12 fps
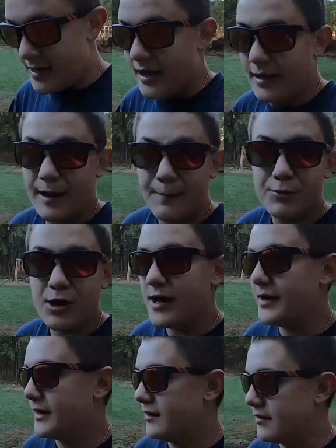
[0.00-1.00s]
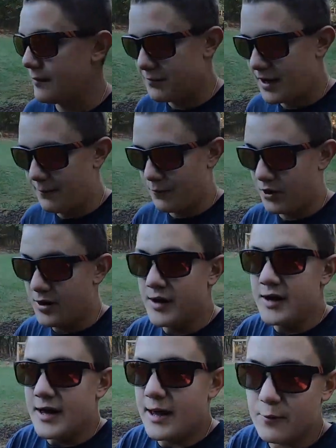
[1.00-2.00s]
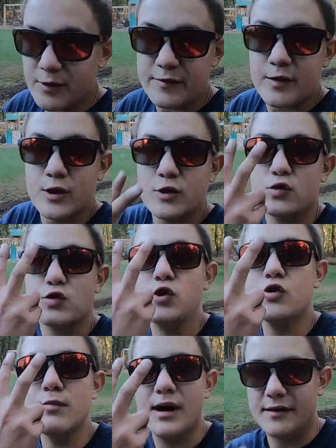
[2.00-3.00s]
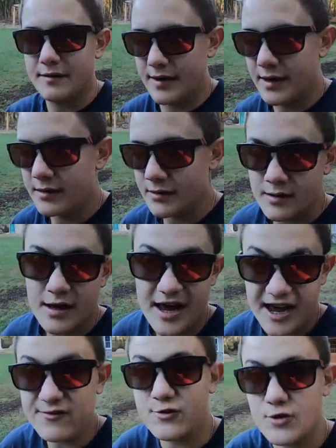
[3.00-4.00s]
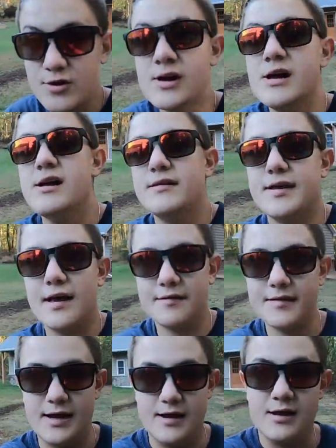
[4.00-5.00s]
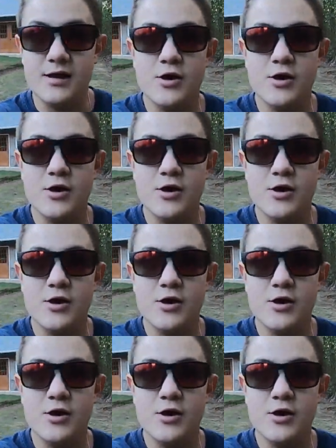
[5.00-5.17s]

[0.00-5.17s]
and I applied it in September. It was 2 months after test date.